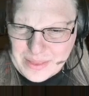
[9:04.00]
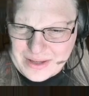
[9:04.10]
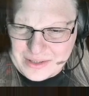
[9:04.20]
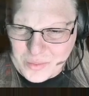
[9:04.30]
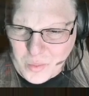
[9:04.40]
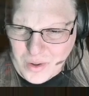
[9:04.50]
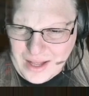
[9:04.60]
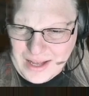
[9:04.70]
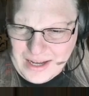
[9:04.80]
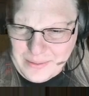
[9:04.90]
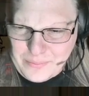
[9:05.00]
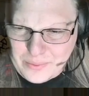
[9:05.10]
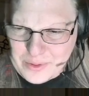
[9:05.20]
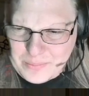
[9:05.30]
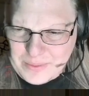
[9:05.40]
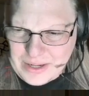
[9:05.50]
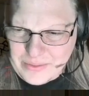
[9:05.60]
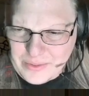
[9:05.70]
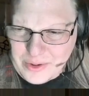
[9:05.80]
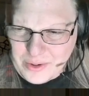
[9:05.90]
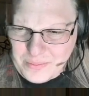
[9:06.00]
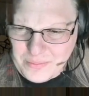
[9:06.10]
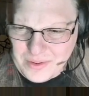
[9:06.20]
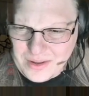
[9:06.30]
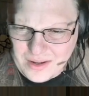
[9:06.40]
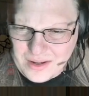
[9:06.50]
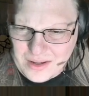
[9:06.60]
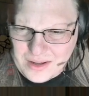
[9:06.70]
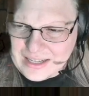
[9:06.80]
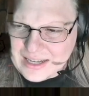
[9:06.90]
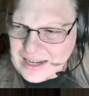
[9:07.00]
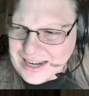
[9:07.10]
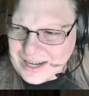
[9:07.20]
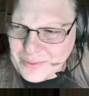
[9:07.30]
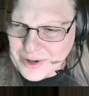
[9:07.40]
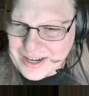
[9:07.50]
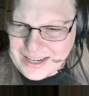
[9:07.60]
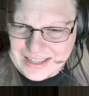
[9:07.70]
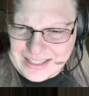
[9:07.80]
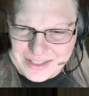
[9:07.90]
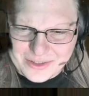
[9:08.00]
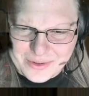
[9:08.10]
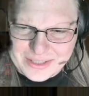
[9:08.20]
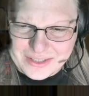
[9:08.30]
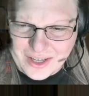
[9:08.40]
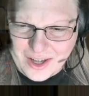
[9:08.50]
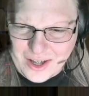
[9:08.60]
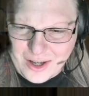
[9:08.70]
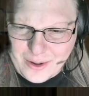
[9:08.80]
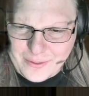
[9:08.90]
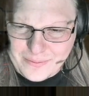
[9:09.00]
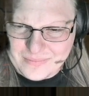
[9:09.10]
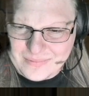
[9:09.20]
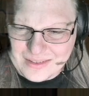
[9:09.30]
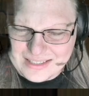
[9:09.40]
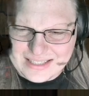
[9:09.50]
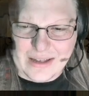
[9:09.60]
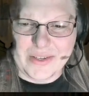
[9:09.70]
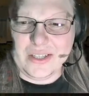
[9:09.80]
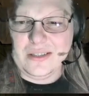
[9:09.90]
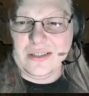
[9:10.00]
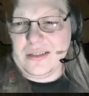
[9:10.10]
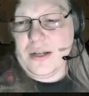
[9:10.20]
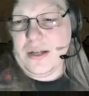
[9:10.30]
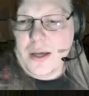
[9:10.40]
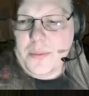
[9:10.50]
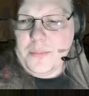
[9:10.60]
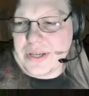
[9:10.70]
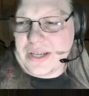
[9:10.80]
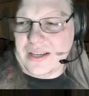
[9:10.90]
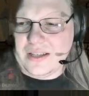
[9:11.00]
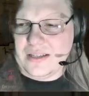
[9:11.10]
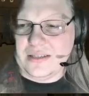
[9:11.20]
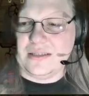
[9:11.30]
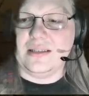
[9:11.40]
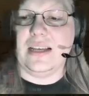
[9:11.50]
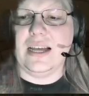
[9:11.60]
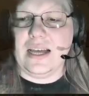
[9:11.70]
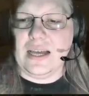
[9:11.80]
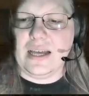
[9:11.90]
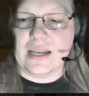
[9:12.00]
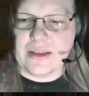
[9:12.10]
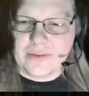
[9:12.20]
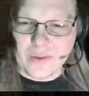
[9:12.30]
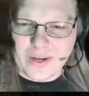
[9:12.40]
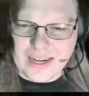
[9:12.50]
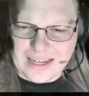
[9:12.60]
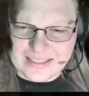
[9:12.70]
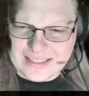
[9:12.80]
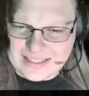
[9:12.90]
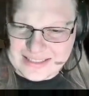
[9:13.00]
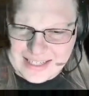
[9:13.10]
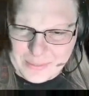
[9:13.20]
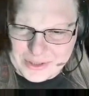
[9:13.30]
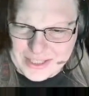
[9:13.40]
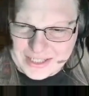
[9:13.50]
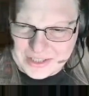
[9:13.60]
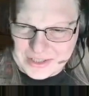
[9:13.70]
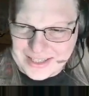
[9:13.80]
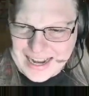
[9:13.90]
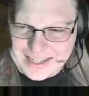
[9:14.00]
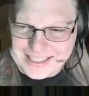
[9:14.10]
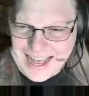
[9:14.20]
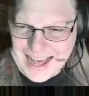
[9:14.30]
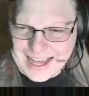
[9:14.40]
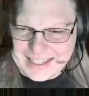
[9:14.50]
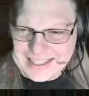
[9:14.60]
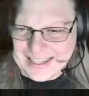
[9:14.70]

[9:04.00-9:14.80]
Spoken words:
this wide for the bedroom. I like working in these grids of 7 because they give you a nice like stable section. You can actually add